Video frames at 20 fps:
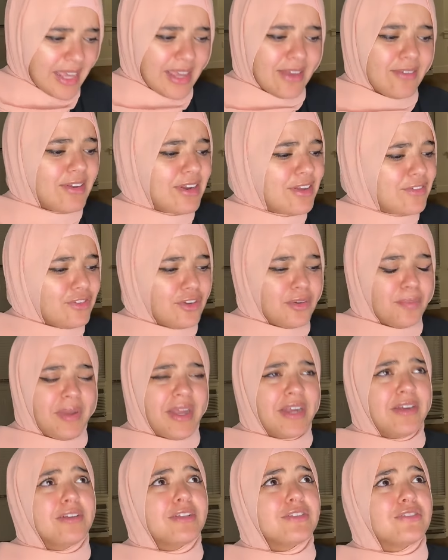Even if your
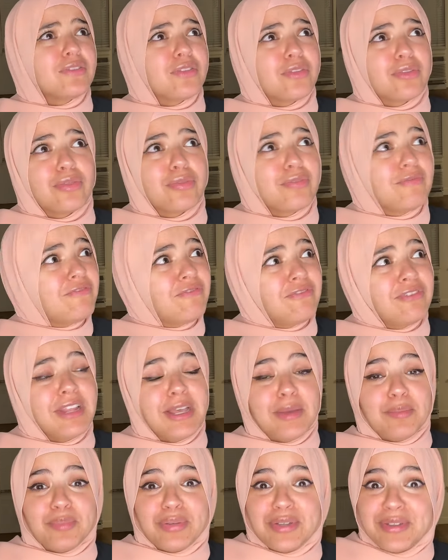parents
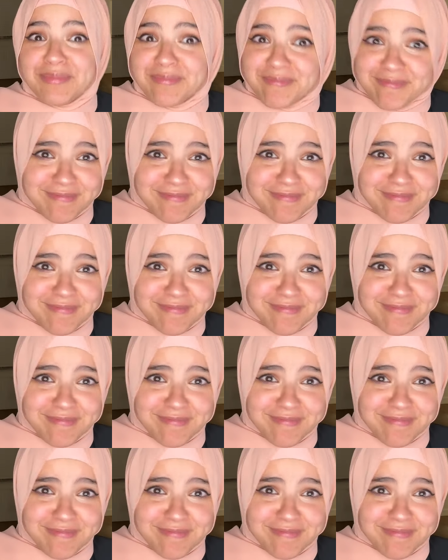flip,